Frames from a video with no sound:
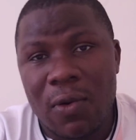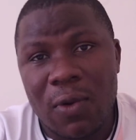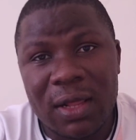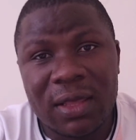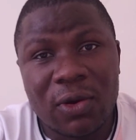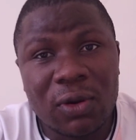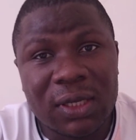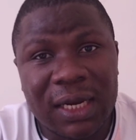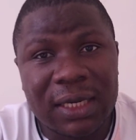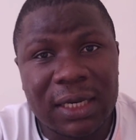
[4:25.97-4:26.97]
While they
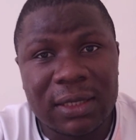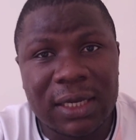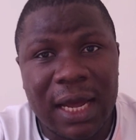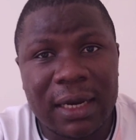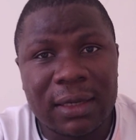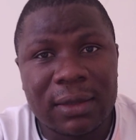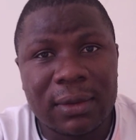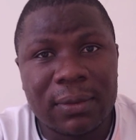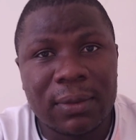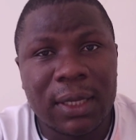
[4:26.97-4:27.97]
got that deal done,
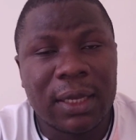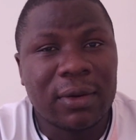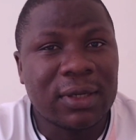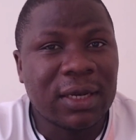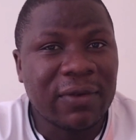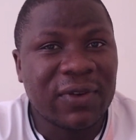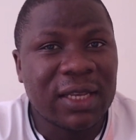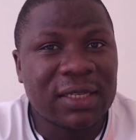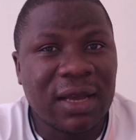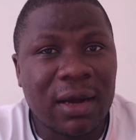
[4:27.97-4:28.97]
it left
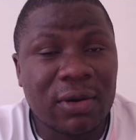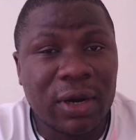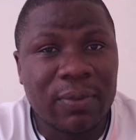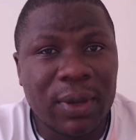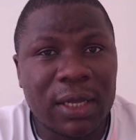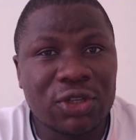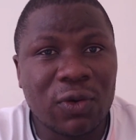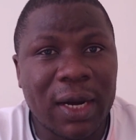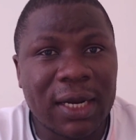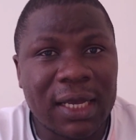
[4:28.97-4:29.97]
a sour grape in
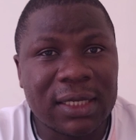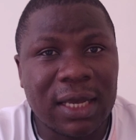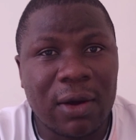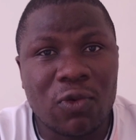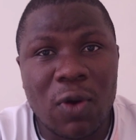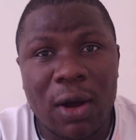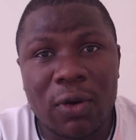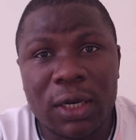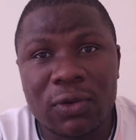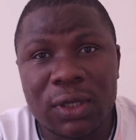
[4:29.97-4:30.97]
Joan Garcia, who,
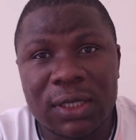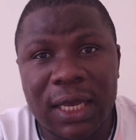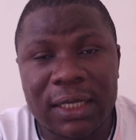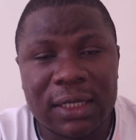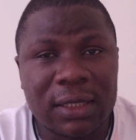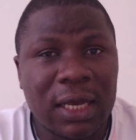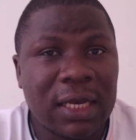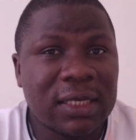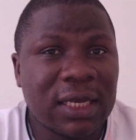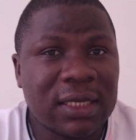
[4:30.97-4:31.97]
according to his agent,
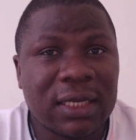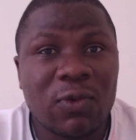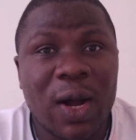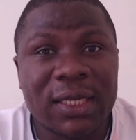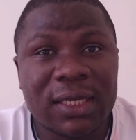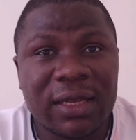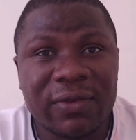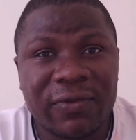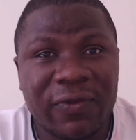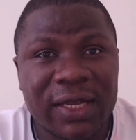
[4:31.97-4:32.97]
says he was
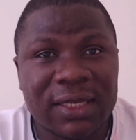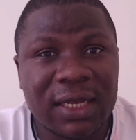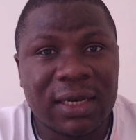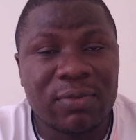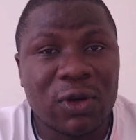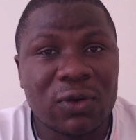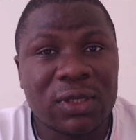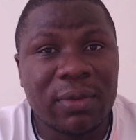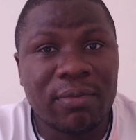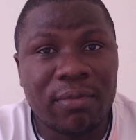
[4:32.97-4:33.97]
devastated
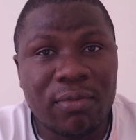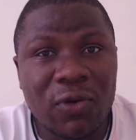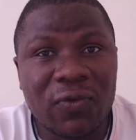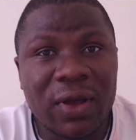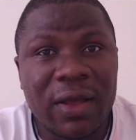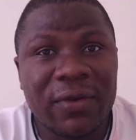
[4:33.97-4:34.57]
because the move